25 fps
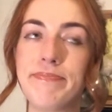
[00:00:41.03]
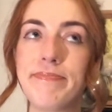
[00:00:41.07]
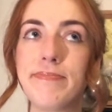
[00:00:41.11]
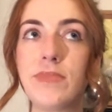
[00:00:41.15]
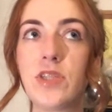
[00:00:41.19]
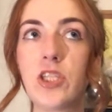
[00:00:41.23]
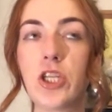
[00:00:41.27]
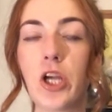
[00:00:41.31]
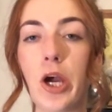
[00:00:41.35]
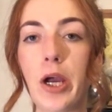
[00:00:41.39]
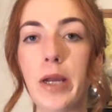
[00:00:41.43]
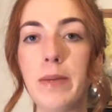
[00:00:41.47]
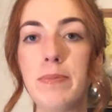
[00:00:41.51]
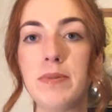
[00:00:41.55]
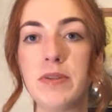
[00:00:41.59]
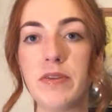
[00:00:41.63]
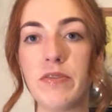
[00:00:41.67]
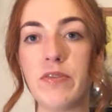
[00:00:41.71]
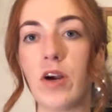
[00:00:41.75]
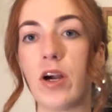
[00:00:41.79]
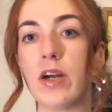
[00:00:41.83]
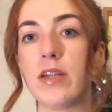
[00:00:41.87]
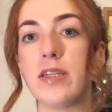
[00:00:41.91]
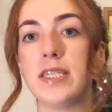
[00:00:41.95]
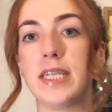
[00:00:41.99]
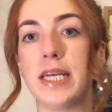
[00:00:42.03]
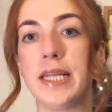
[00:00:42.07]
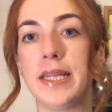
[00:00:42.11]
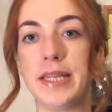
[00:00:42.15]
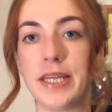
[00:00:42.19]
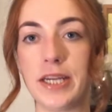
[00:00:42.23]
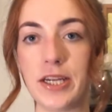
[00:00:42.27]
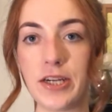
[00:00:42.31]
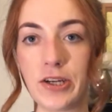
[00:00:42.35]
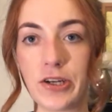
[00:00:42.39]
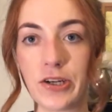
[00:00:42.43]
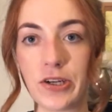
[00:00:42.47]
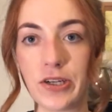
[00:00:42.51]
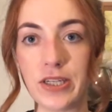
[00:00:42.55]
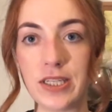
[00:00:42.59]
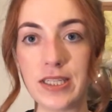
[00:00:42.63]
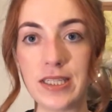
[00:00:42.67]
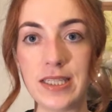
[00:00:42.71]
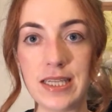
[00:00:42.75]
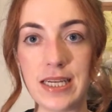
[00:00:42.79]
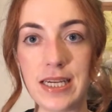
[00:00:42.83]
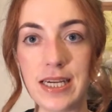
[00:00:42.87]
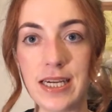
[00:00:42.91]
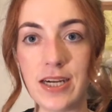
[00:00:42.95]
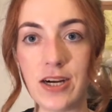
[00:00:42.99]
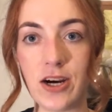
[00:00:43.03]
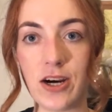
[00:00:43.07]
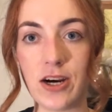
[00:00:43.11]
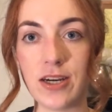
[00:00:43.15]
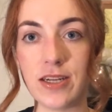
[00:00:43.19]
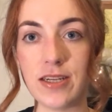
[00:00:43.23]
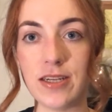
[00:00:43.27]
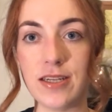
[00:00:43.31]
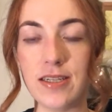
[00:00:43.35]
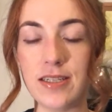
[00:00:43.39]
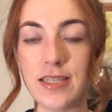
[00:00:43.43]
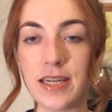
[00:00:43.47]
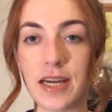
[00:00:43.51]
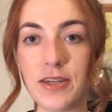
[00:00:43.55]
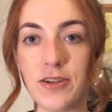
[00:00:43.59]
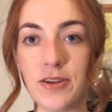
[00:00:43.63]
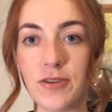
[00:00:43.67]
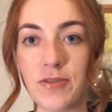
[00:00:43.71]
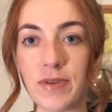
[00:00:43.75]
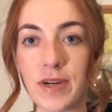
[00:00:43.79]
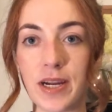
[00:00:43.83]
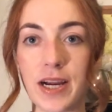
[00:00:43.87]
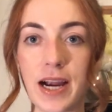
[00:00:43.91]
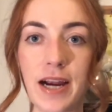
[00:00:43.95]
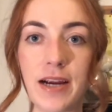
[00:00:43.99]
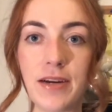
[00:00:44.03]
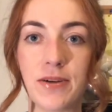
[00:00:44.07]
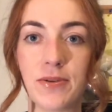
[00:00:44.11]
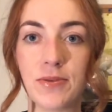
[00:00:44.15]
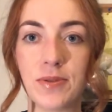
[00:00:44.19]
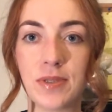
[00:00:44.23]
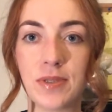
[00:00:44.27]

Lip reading: types of content that you're going to see on Daniel Ricciardo's